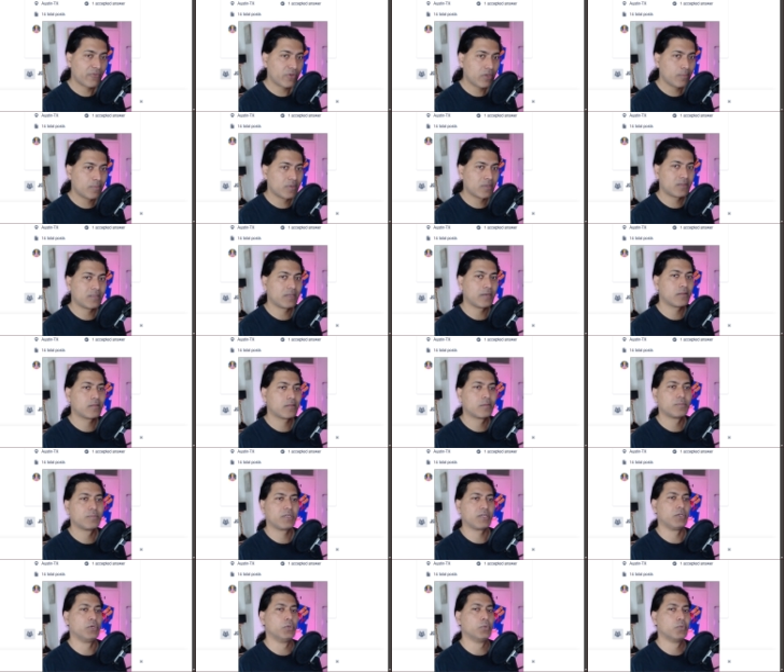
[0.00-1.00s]
Every month there is
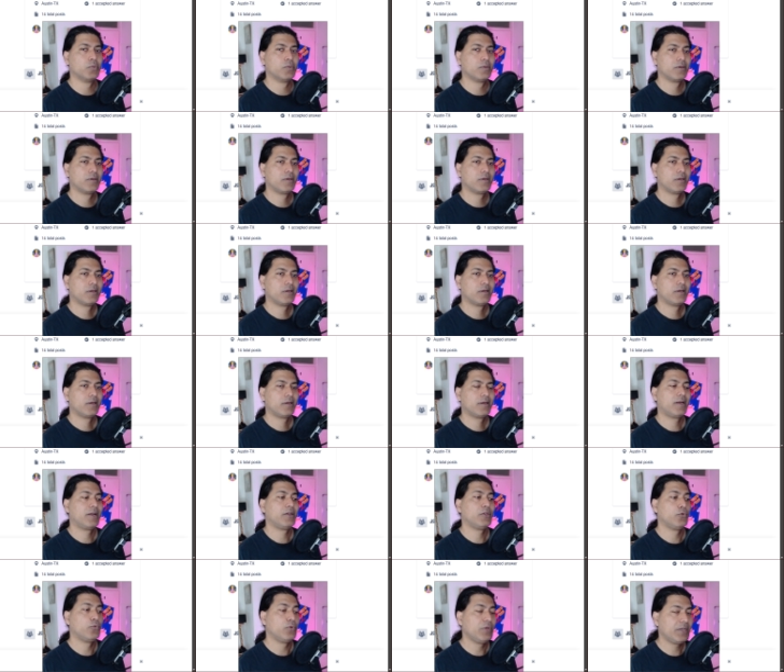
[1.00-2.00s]
something new,
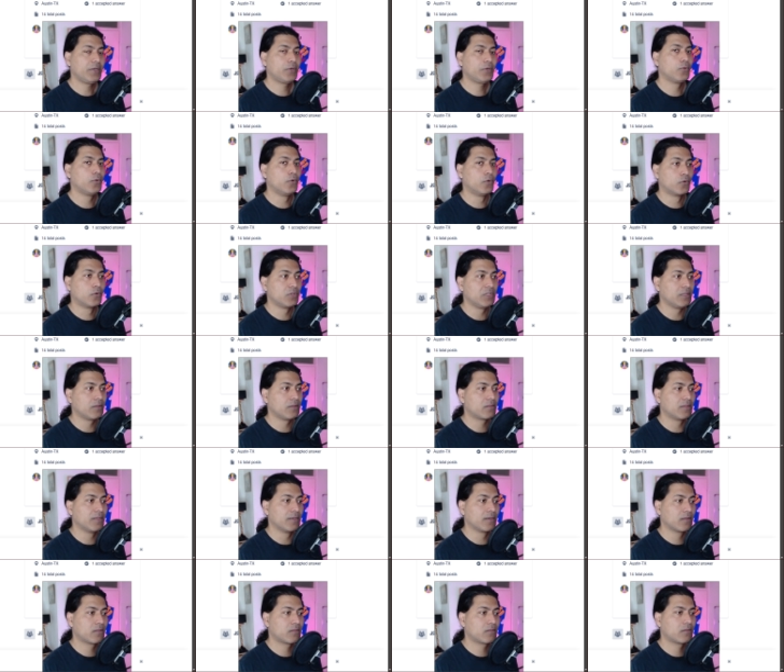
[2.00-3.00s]
and you need to know
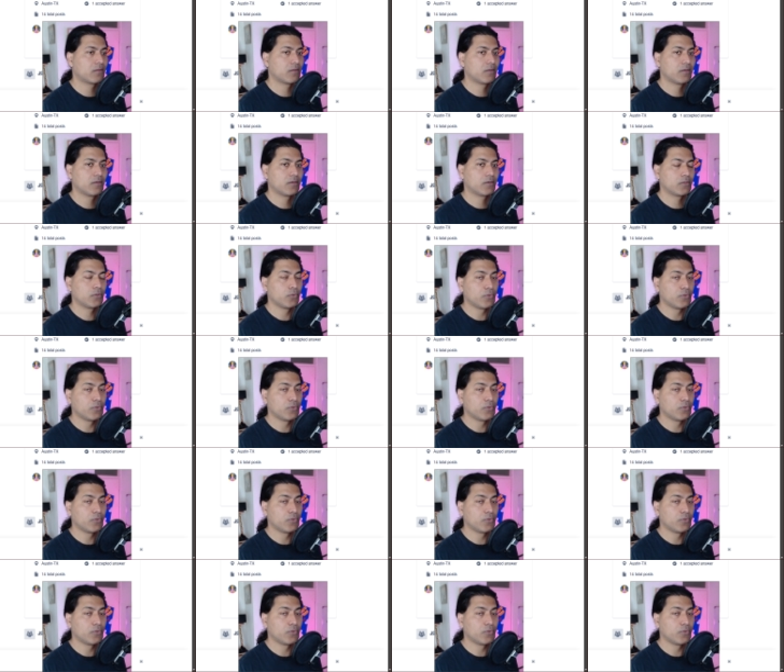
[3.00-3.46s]
these things.